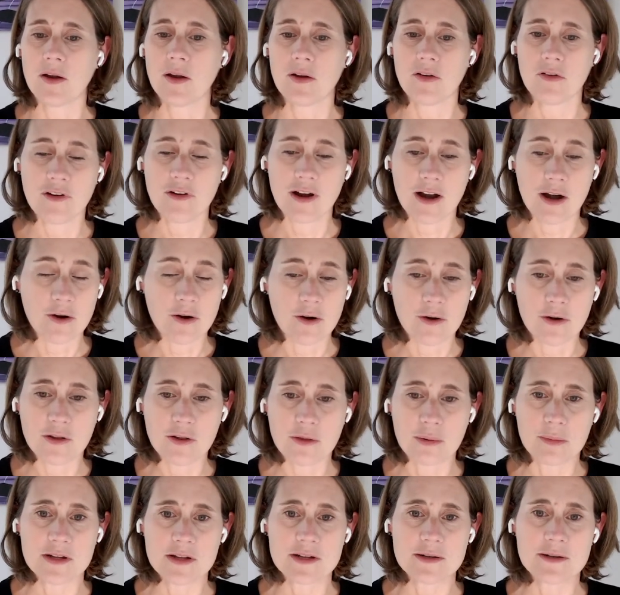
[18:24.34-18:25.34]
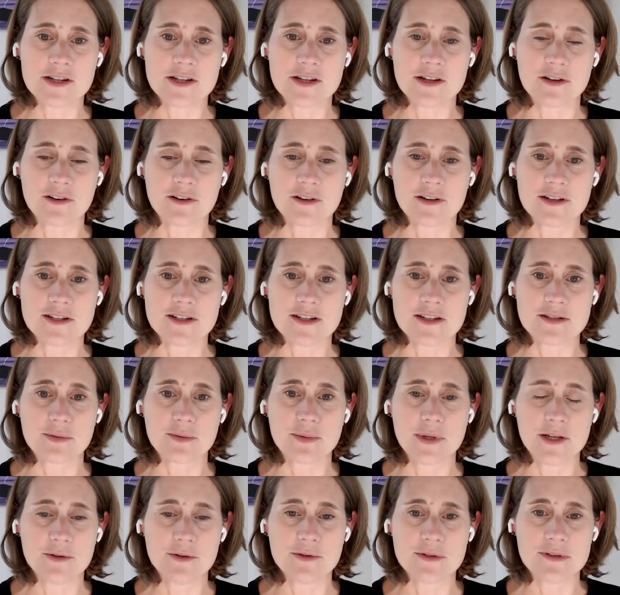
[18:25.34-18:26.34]
rare earth materials as
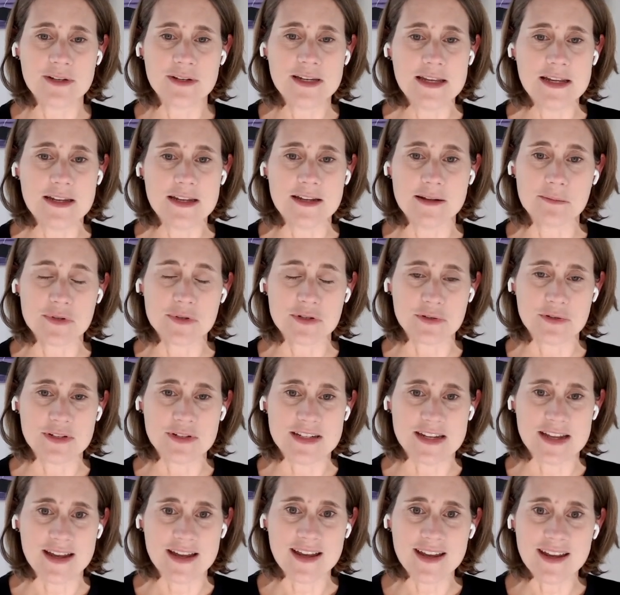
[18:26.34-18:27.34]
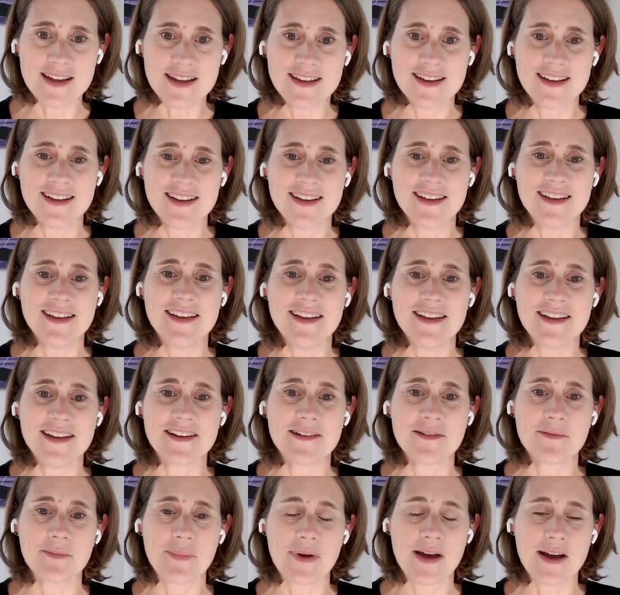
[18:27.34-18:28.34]
we need them today
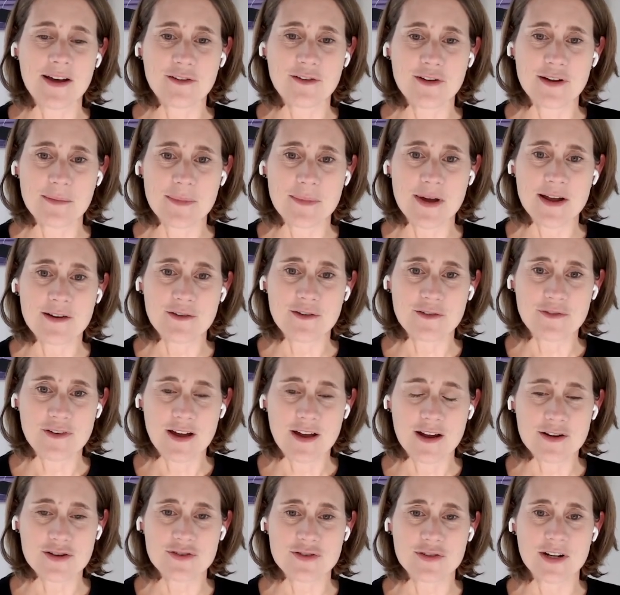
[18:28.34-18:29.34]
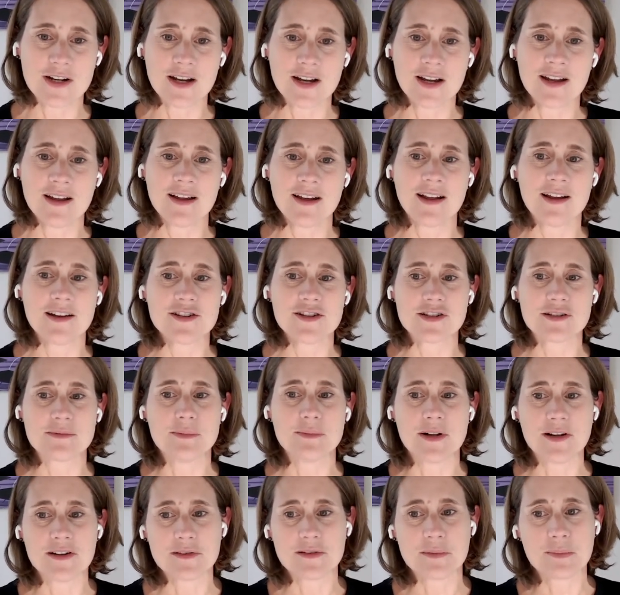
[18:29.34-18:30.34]
in battery manufacturing and just
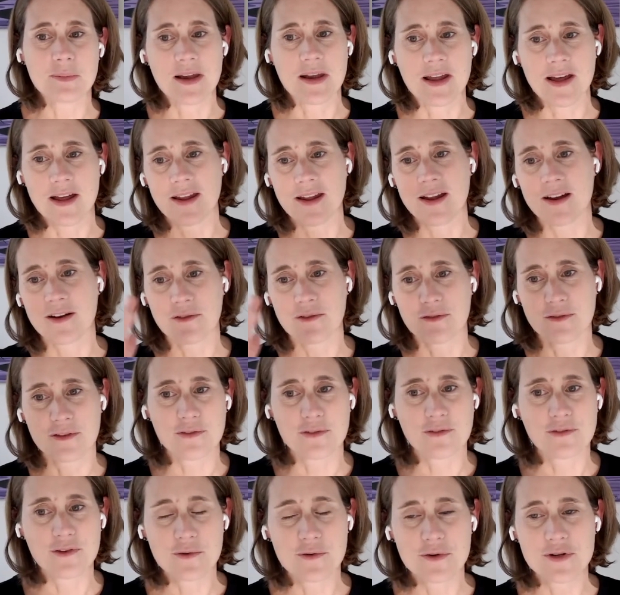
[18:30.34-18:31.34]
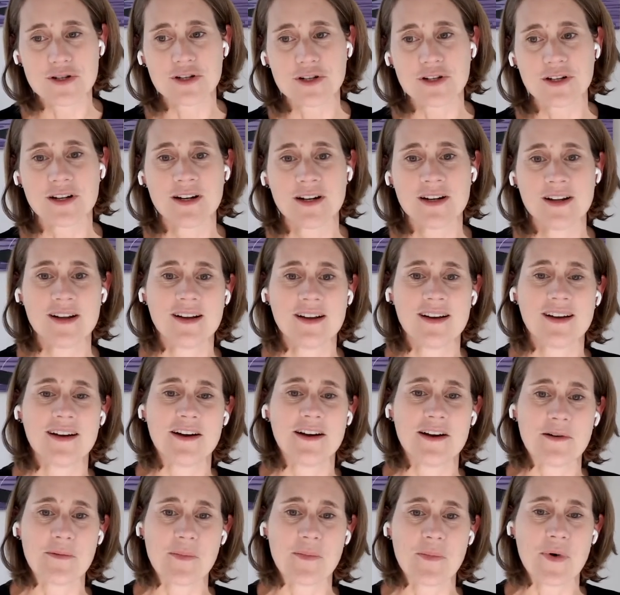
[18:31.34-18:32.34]
multiply that over the future.
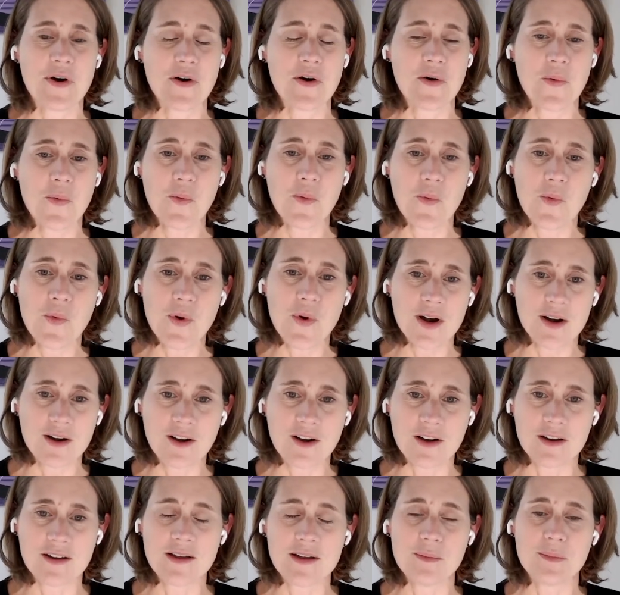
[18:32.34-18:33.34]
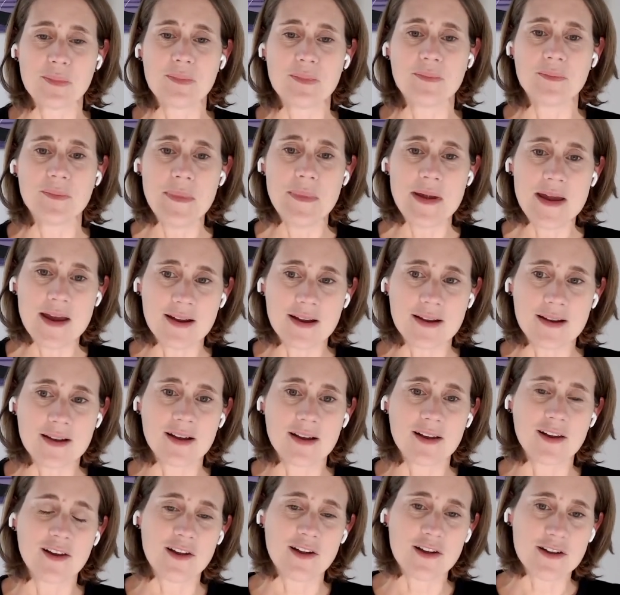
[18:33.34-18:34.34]
We're going to make
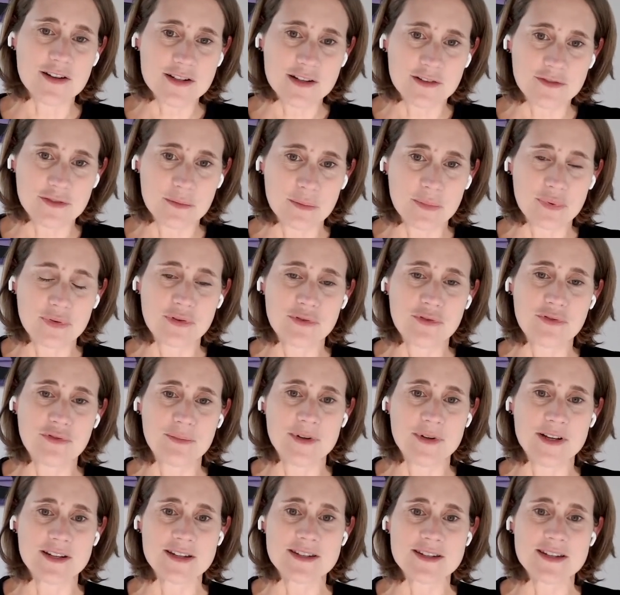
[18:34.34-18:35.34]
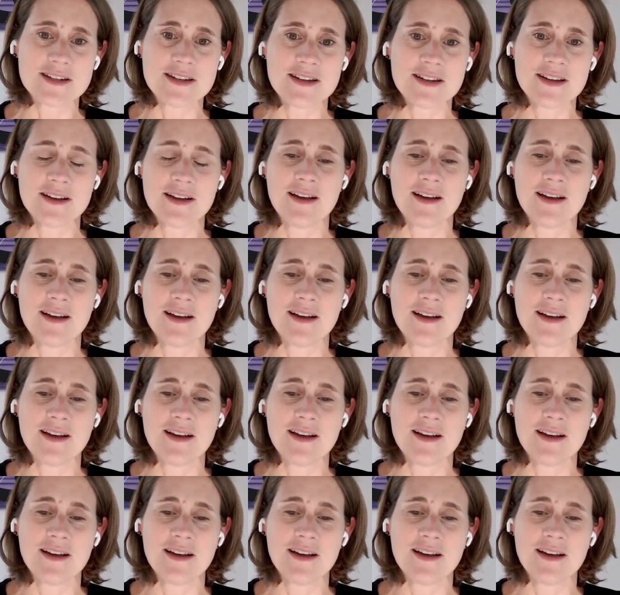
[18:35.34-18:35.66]
lots of improvements